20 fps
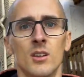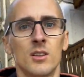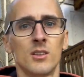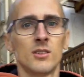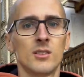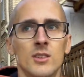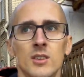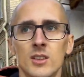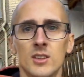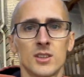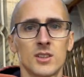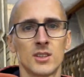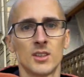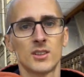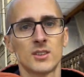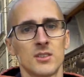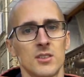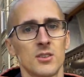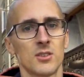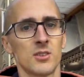This is
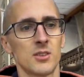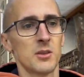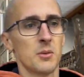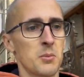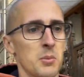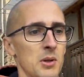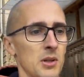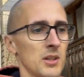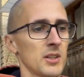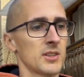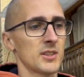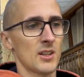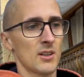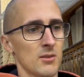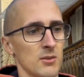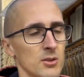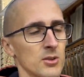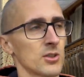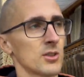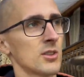not the place I
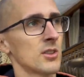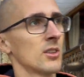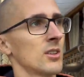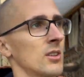was